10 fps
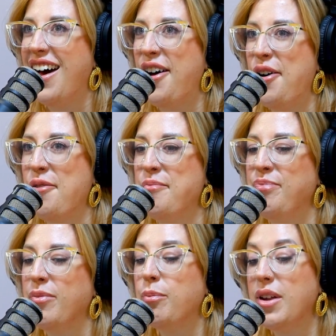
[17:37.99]

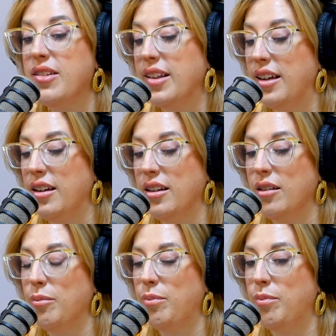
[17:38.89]
But
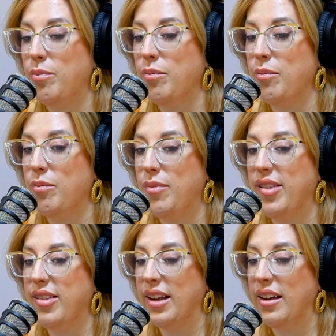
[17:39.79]

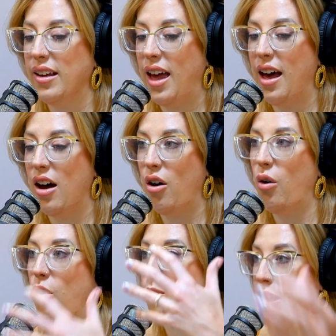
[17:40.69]
seeing
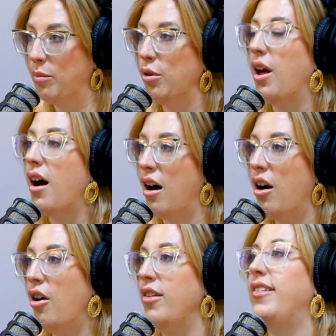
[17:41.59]
how people
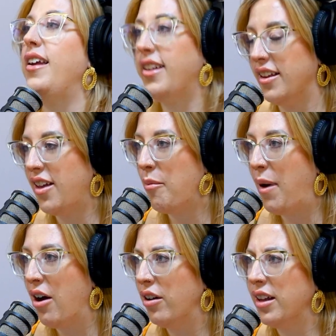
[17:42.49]
are taking their power,